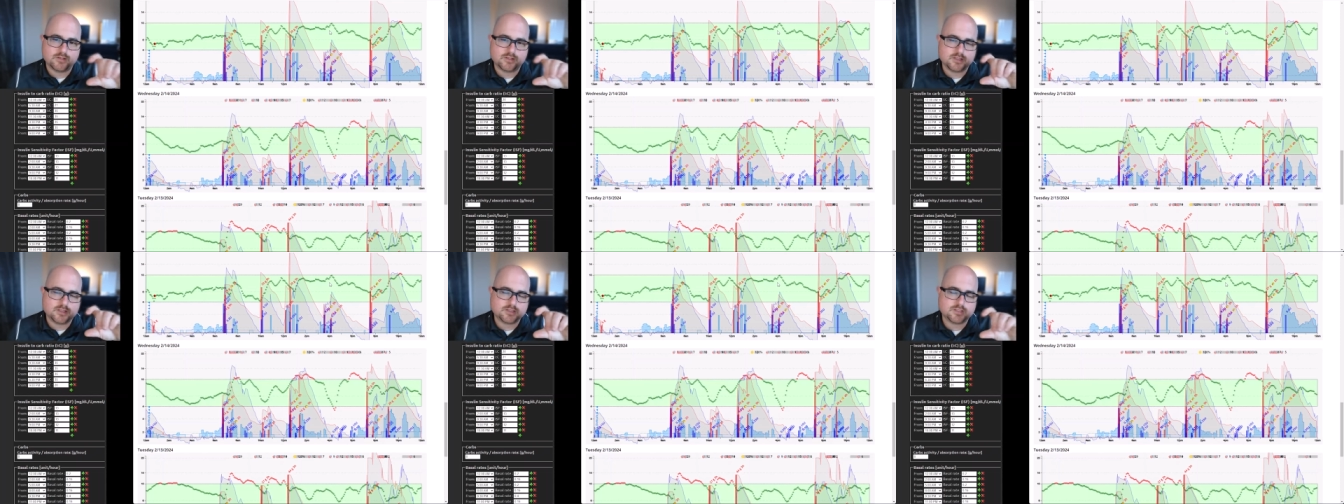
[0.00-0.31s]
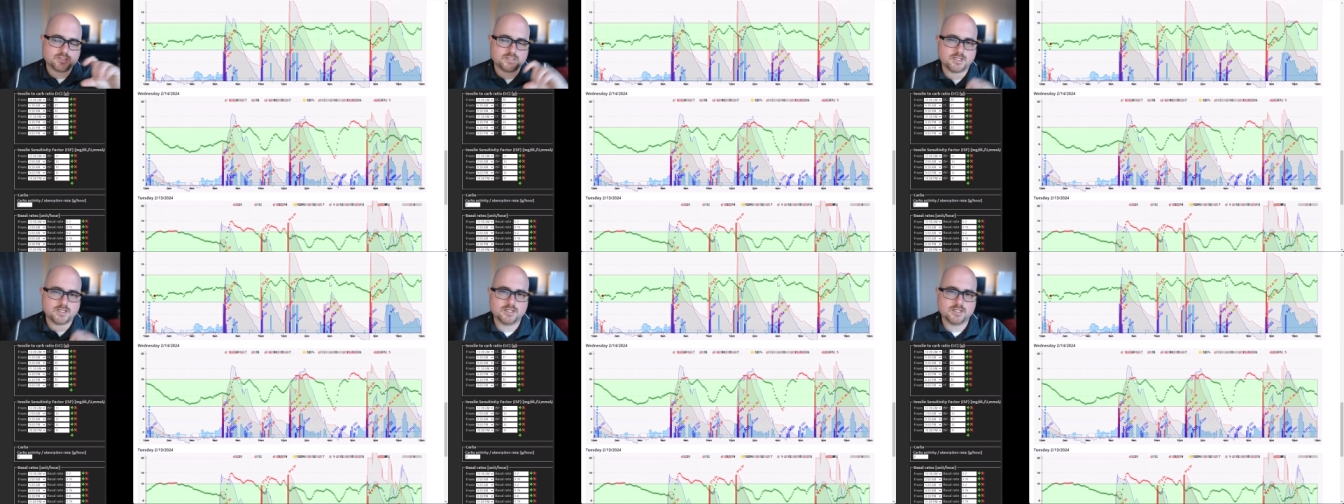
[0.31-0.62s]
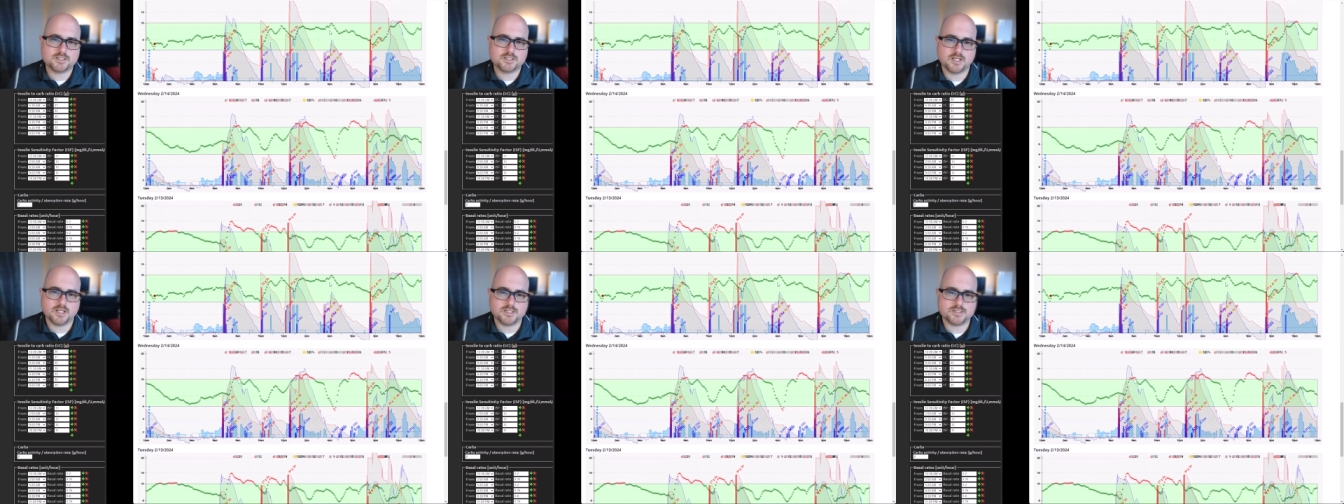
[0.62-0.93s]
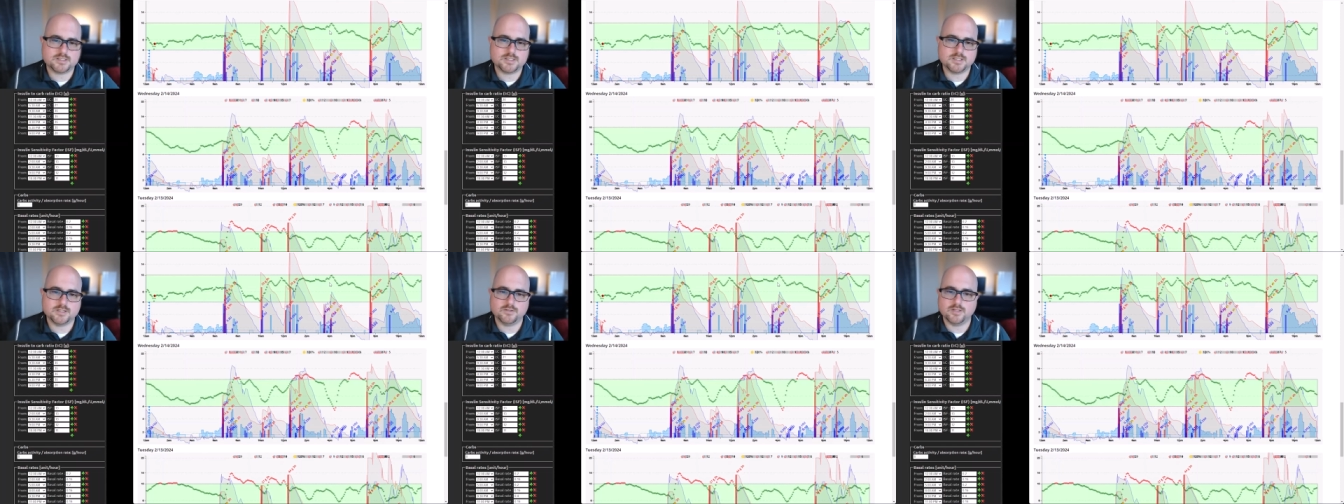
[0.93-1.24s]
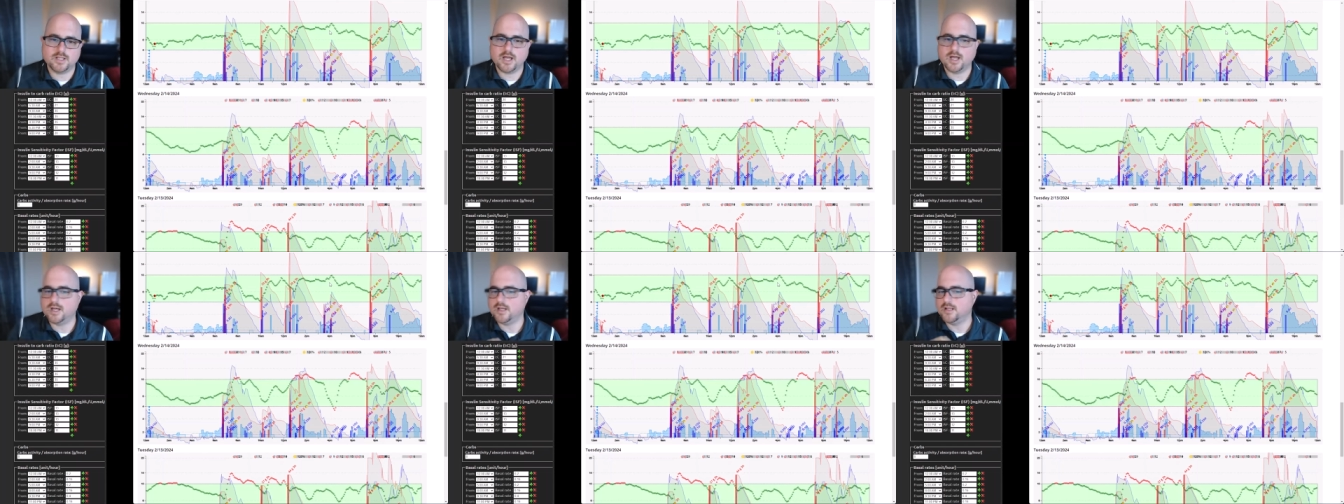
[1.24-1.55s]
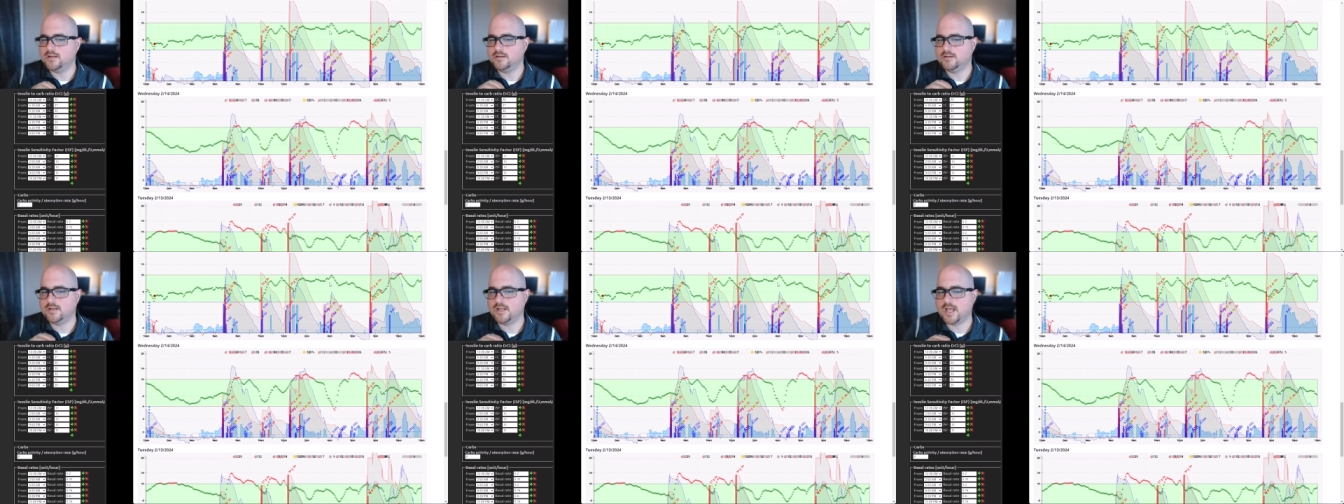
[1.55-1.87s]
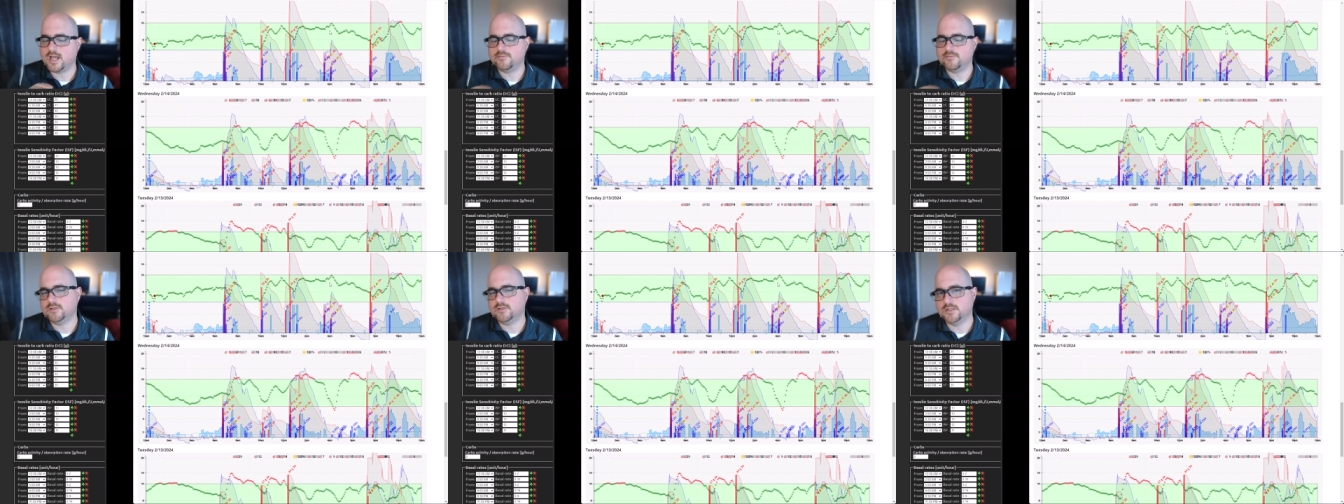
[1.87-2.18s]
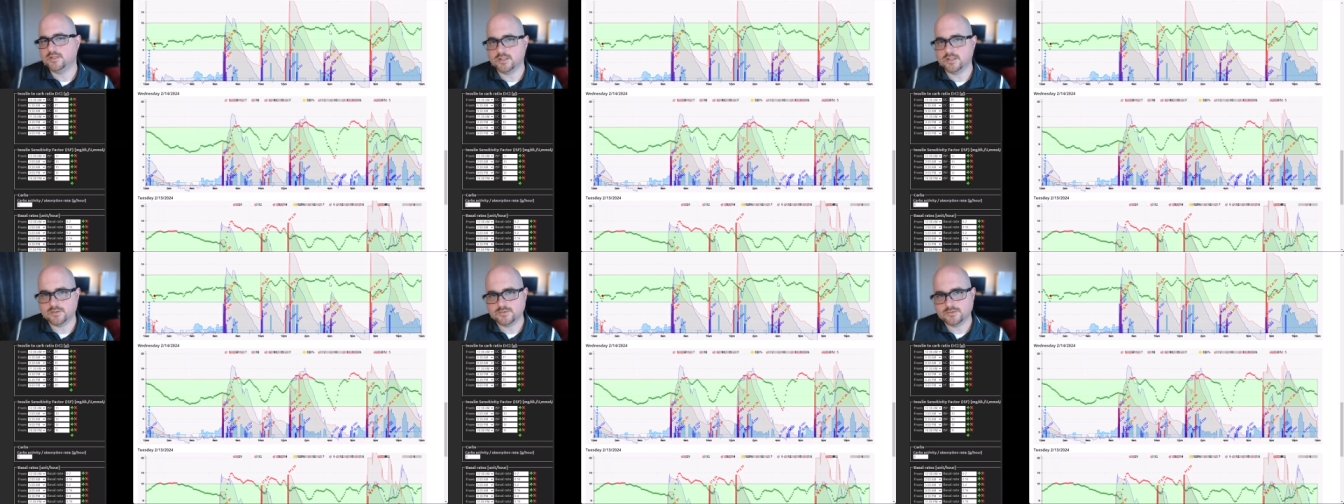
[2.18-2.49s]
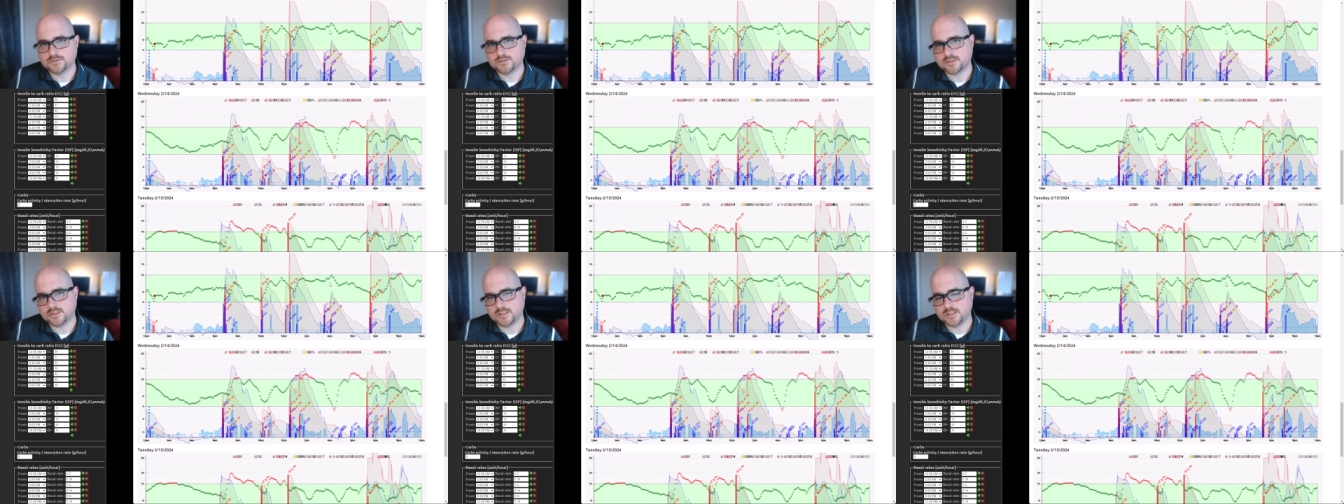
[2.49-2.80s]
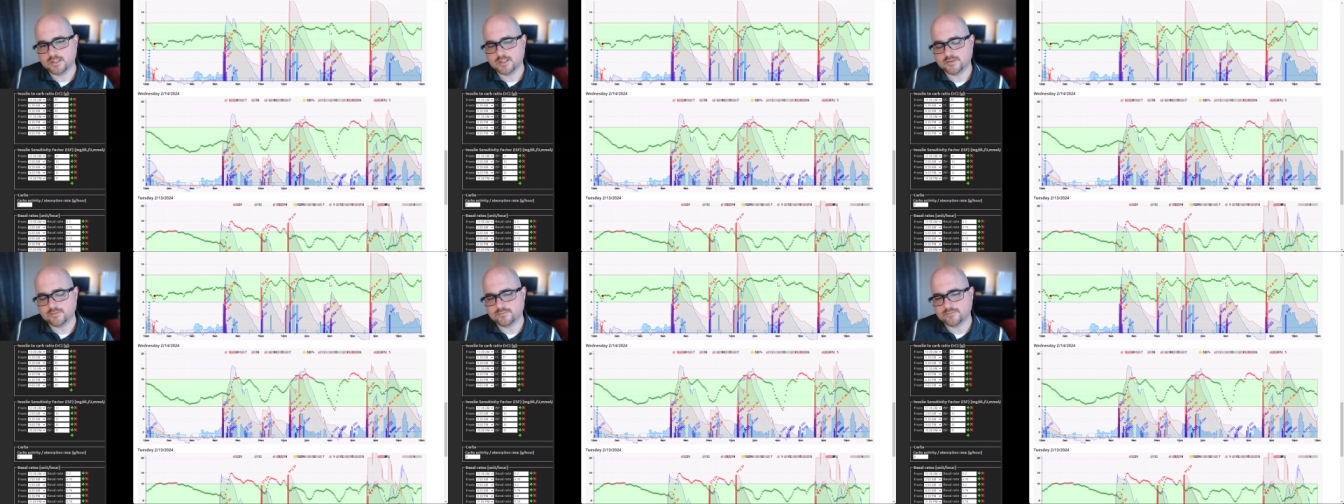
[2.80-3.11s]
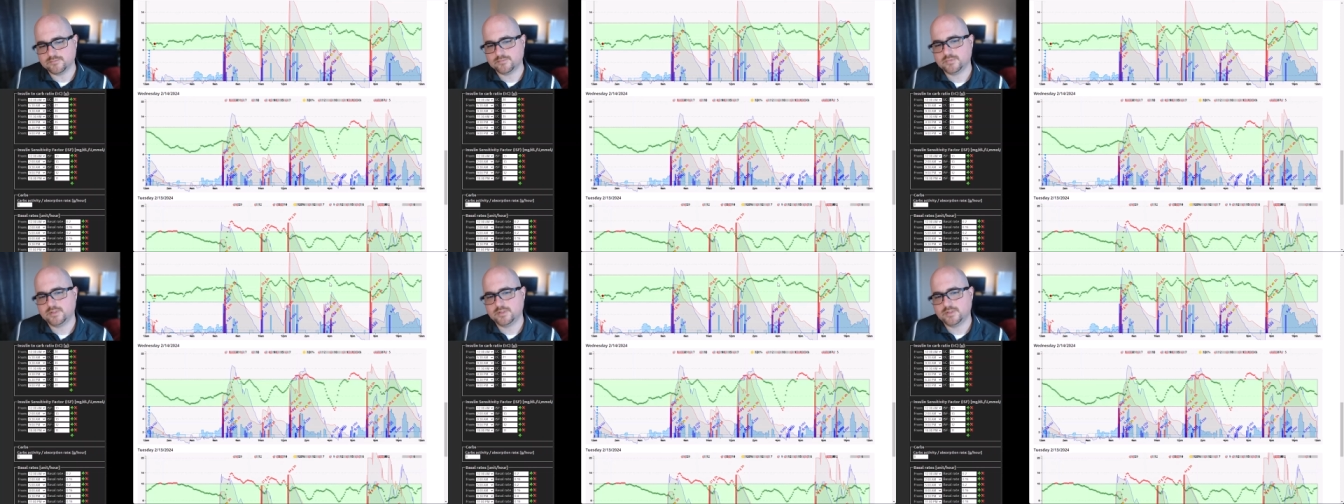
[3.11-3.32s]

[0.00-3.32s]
just a touch and still not have a low. Um,